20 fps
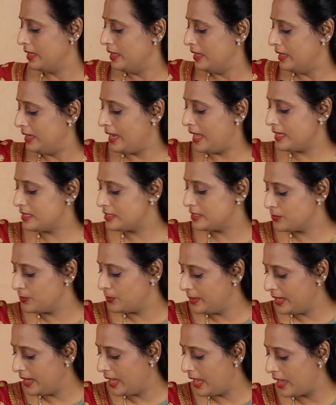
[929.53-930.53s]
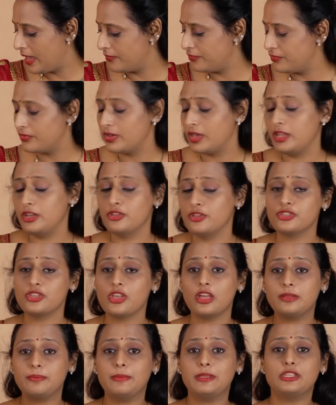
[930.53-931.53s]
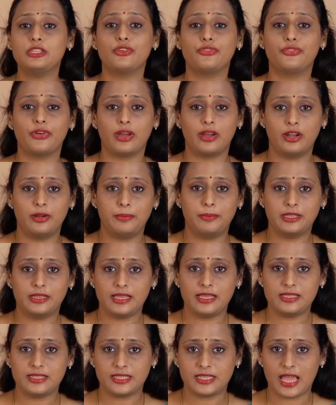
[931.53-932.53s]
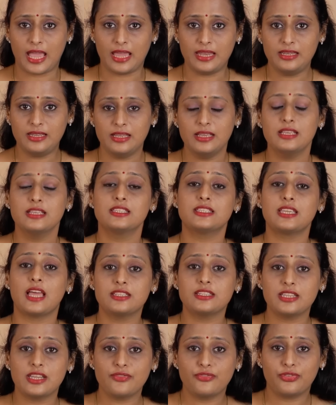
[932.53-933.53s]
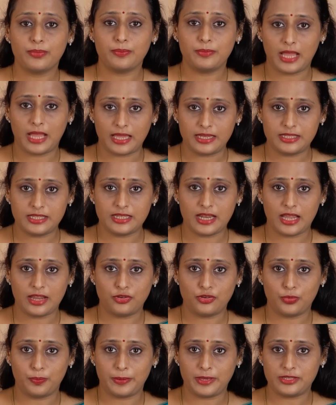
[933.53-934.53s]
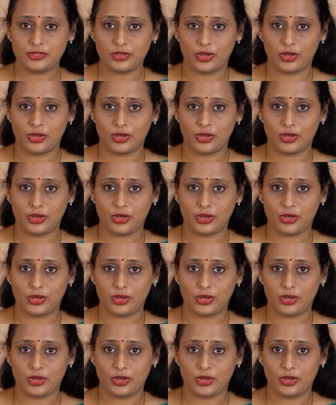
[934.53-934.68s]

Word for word: Next we have an assortment of agarbati stand starting from 99 rupees